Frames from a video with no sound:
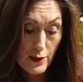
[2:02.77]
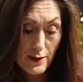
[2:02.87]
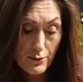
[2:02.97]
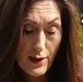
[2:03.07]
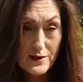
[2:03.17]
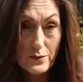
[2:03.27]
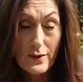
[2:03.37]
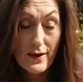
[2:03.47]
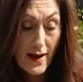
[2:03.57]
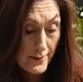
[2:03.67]
pretty impressed
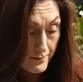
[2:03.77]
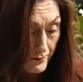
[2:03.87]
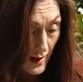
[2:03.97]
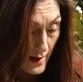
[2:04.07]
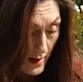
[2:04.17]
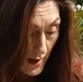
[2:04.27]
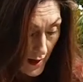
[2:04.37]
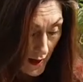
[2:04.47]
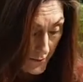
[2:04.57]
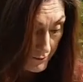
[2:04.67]
with
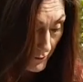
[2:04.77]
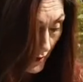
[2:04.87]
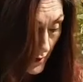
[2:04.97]
that.